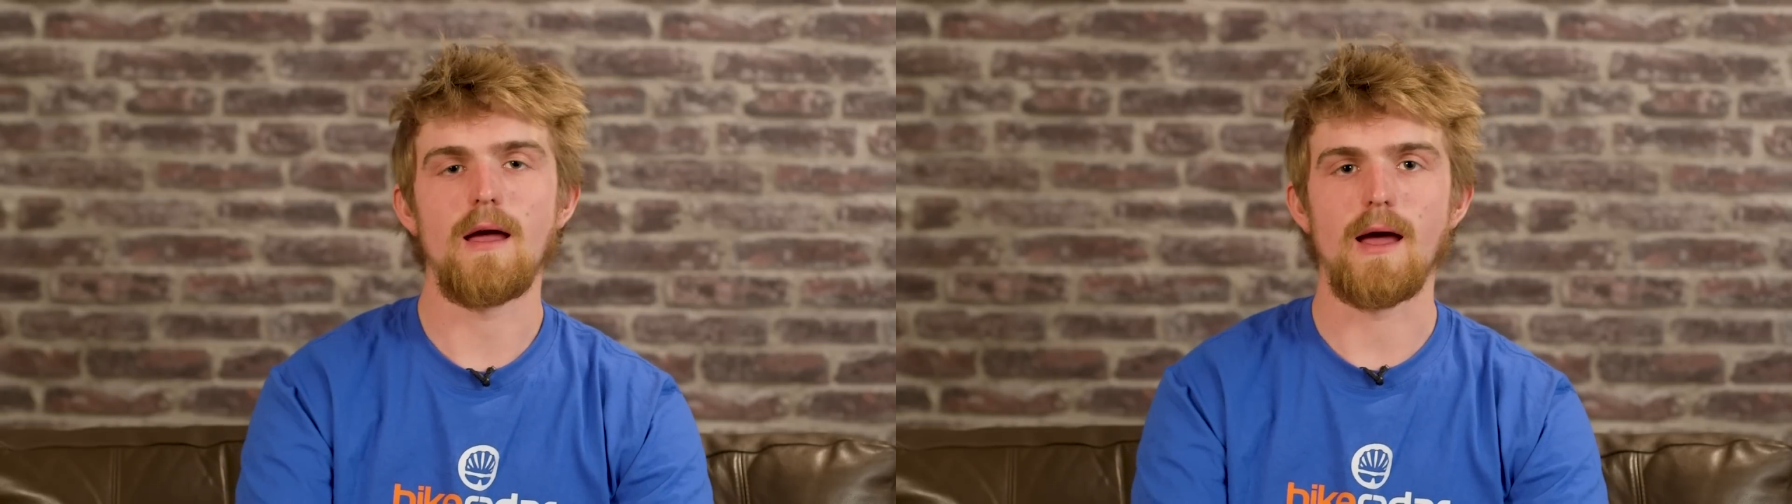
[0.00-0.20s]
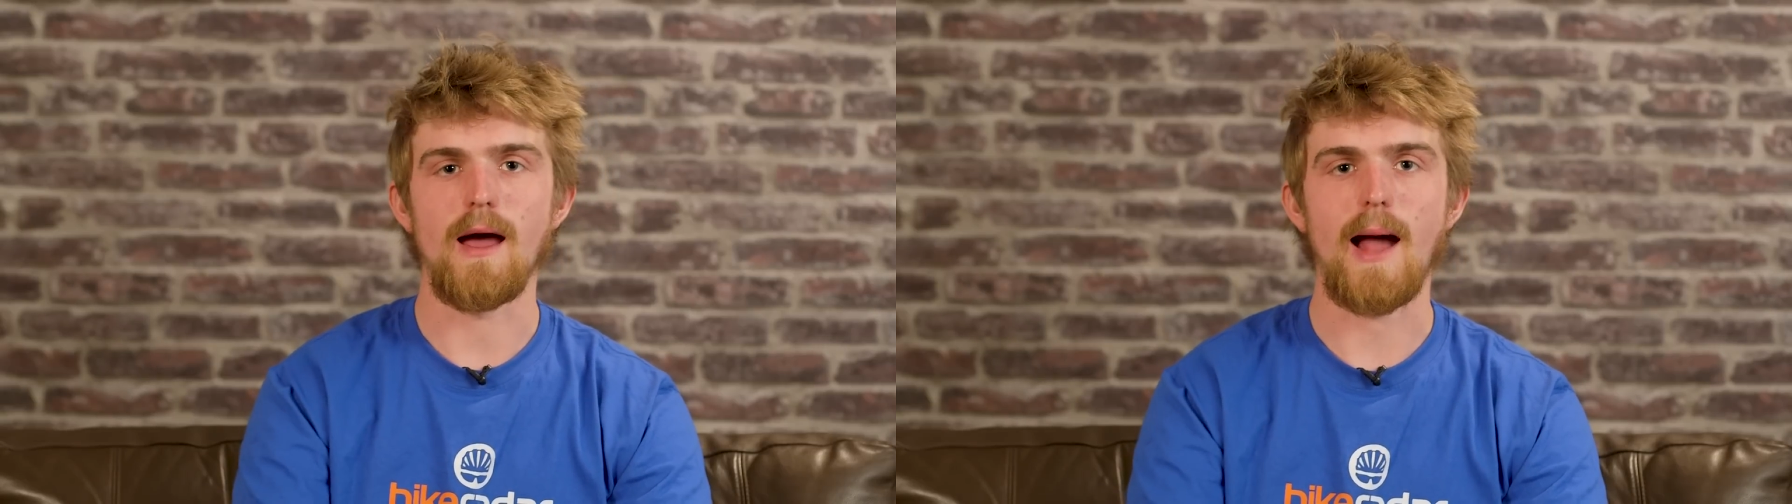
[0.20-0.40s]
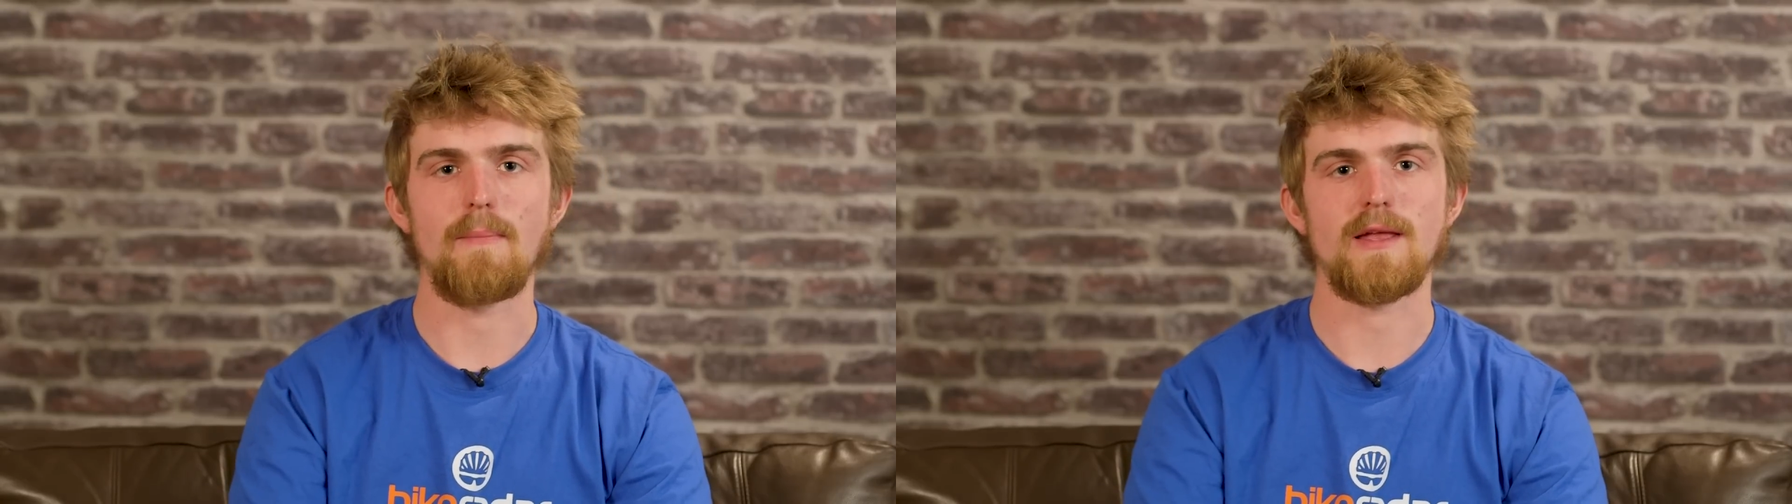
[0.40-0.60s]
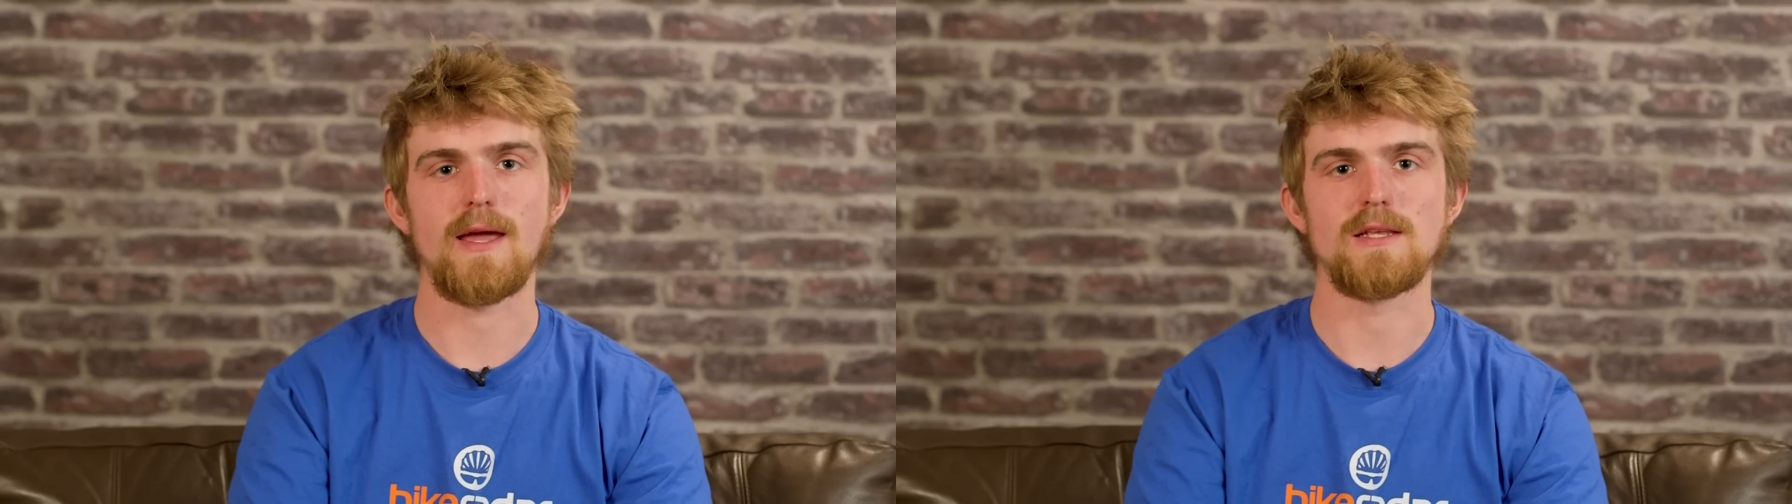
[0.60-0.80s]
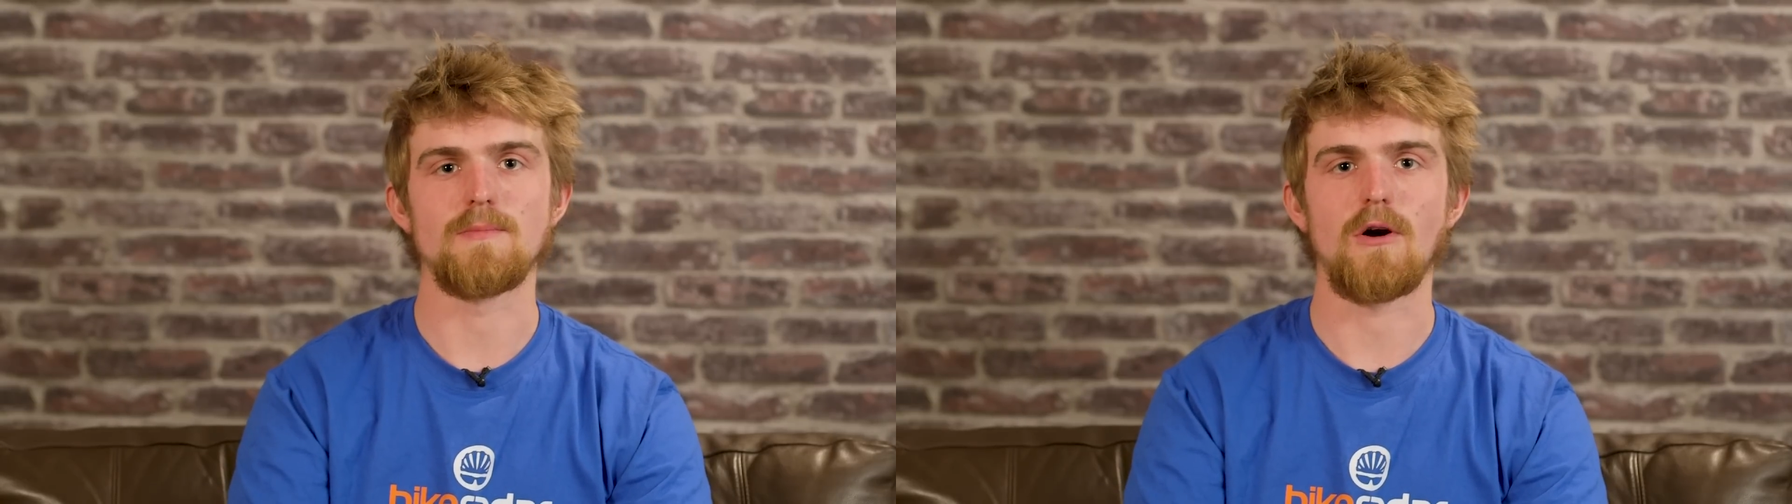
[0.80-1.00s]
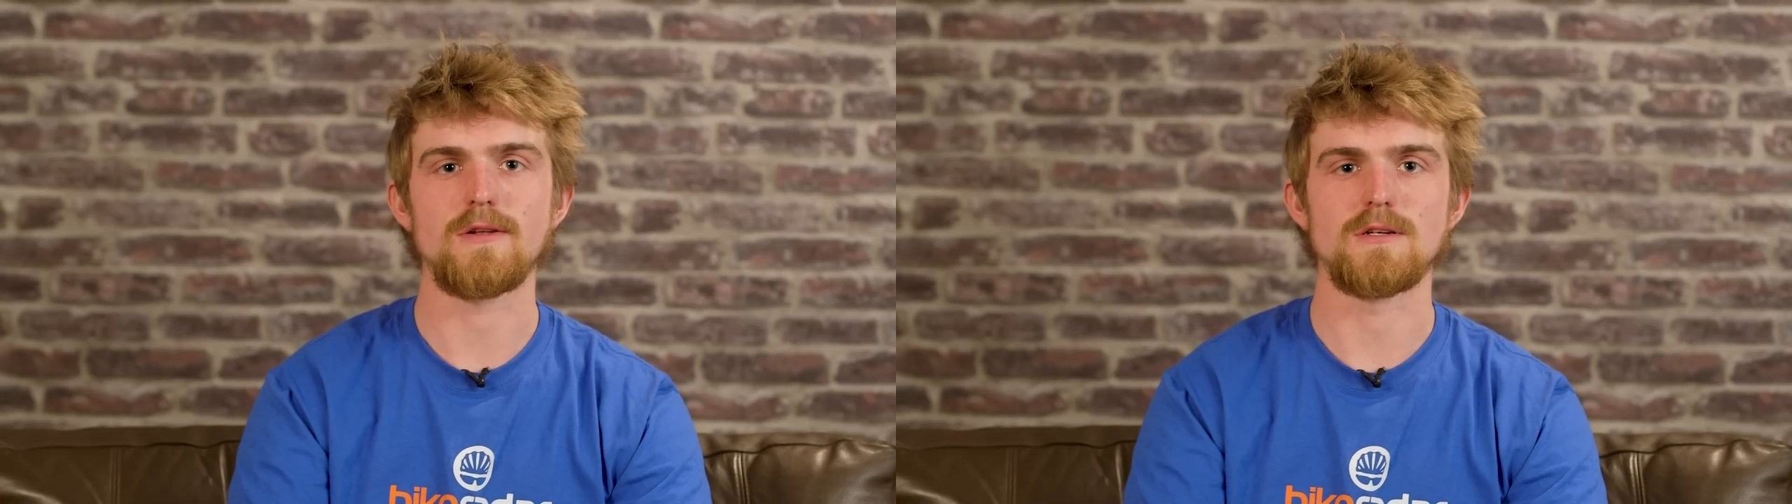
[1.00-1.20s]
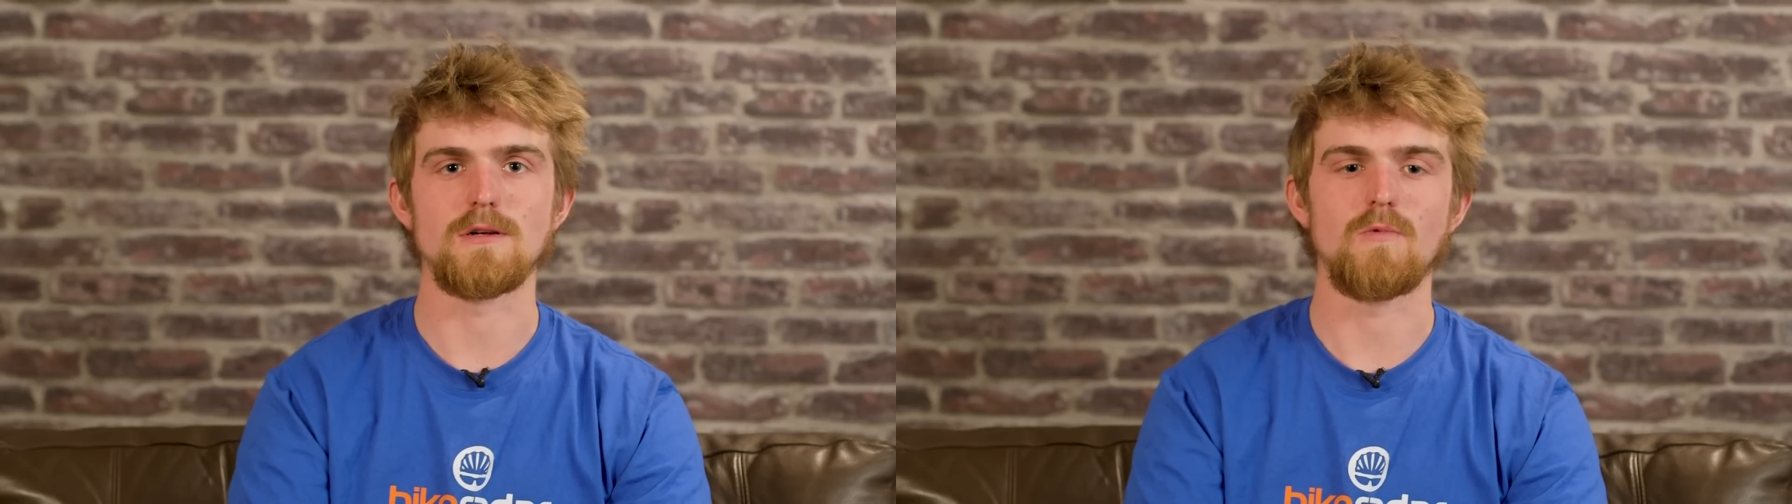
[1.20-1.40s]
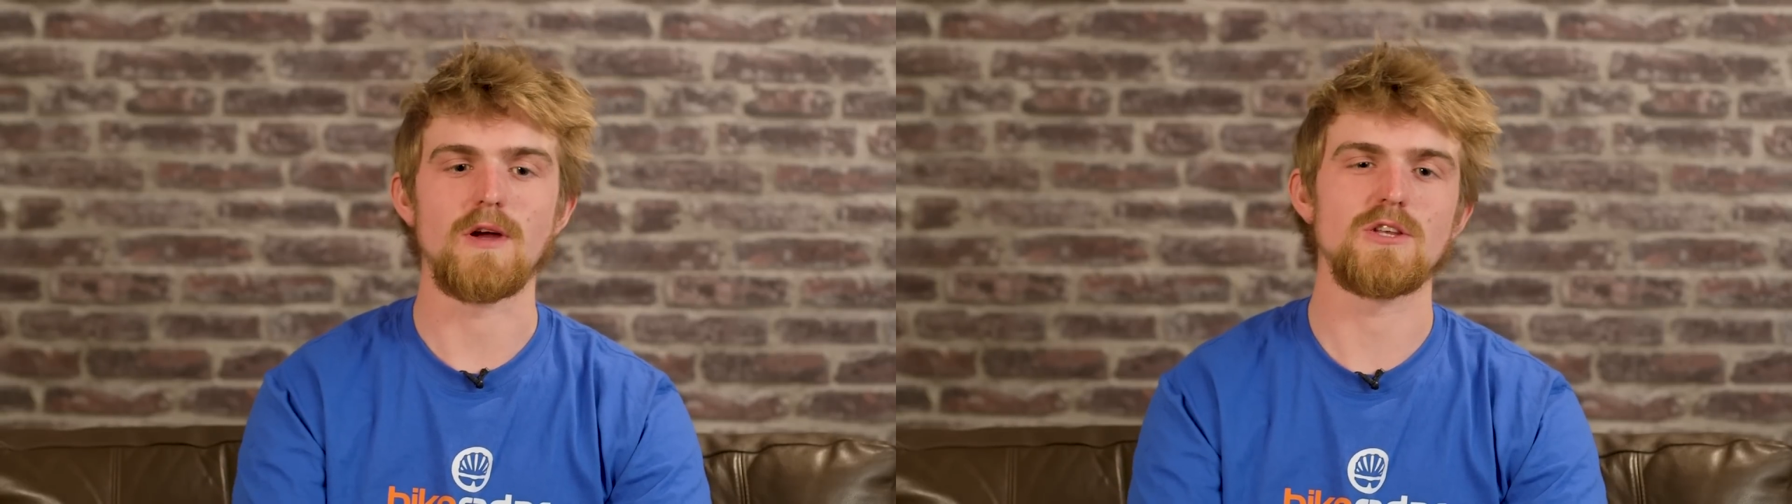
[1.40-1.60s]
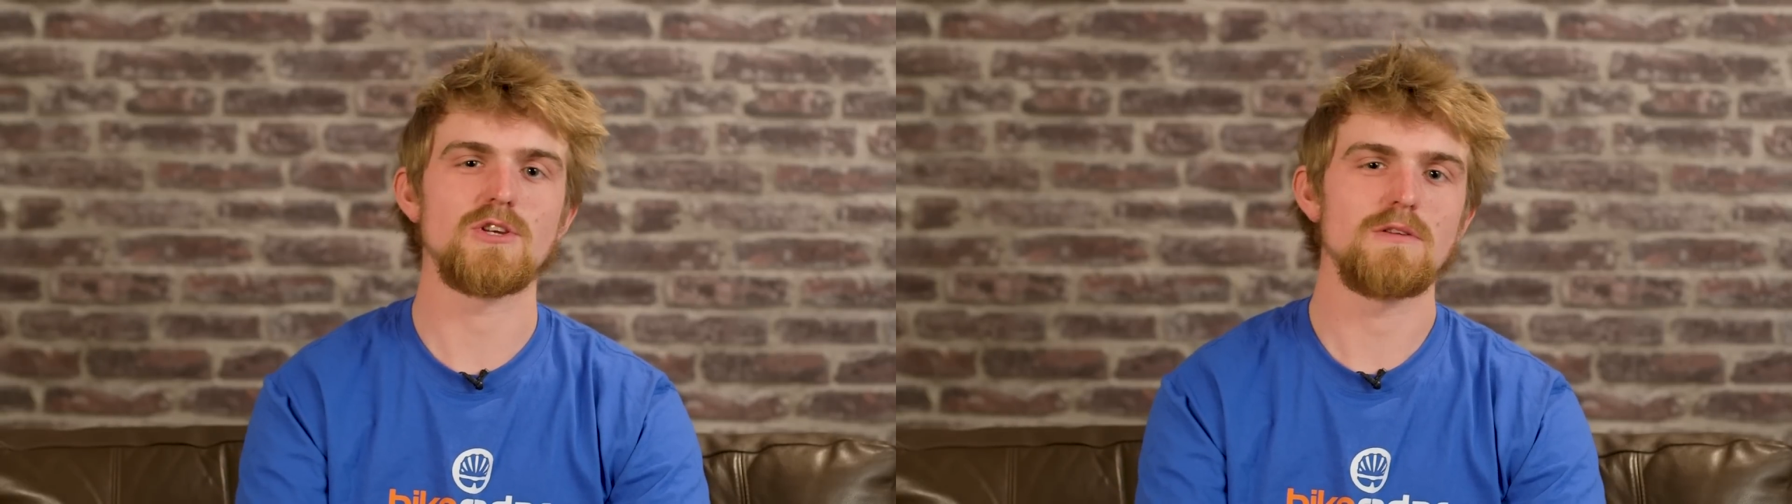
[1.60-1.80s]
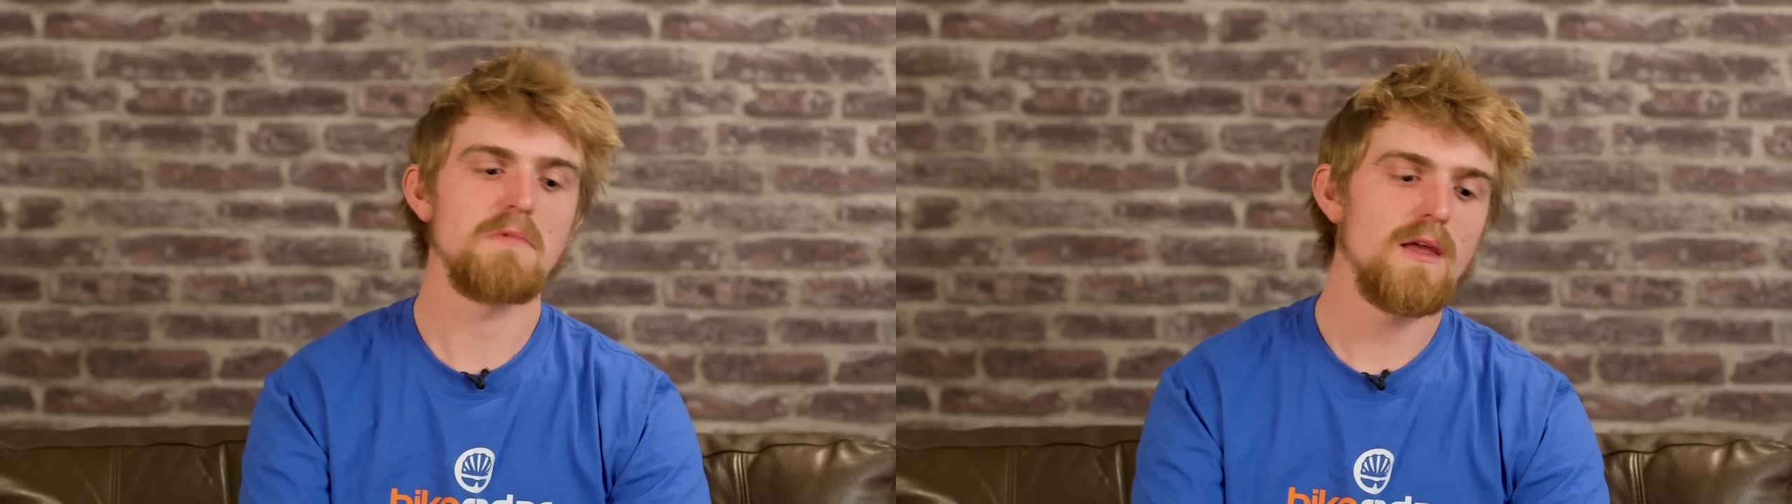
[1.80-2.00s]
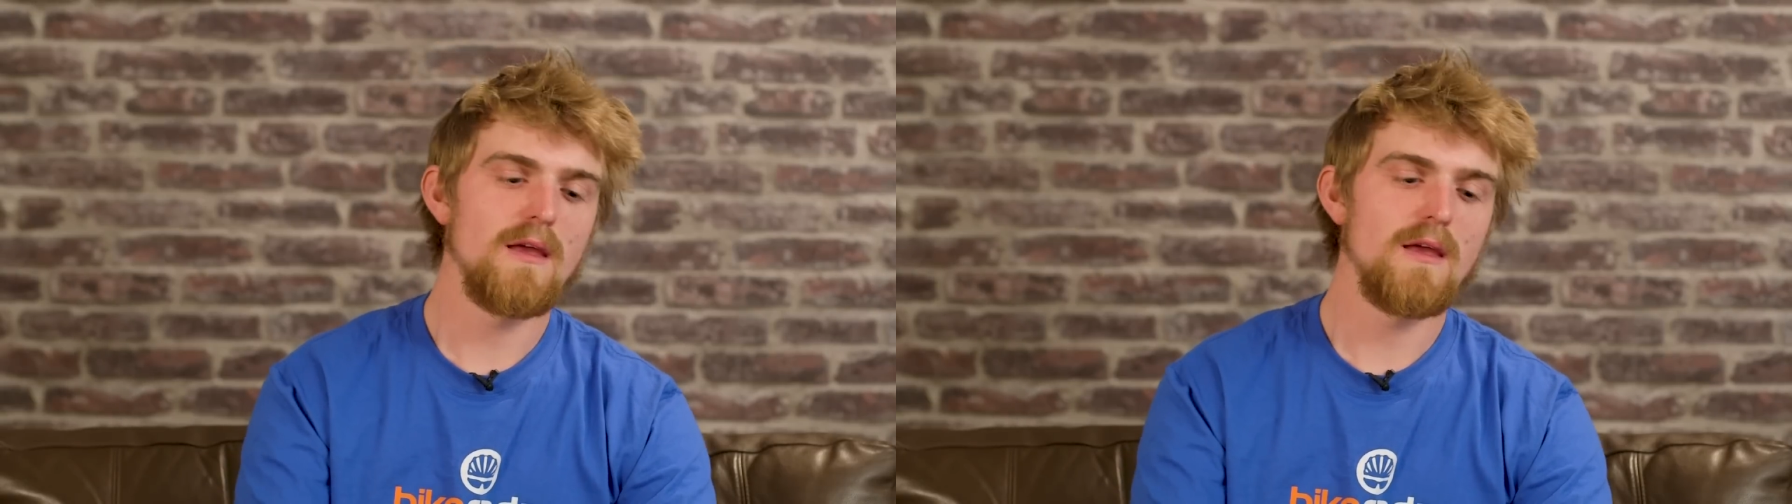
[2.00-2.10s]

applicator bottle, which